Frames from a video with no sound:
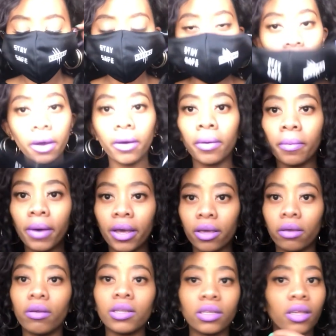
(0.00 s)
Oh, my
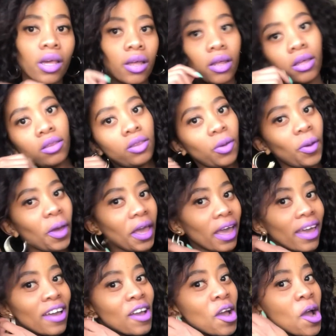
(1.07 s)
earrings are getting in the
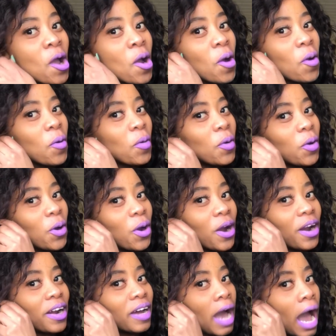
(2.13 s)
way.
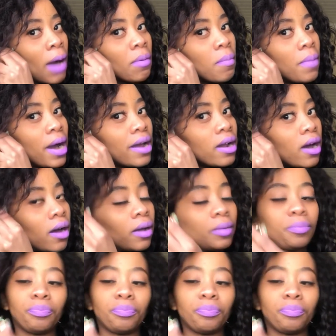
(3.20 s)
I'm about to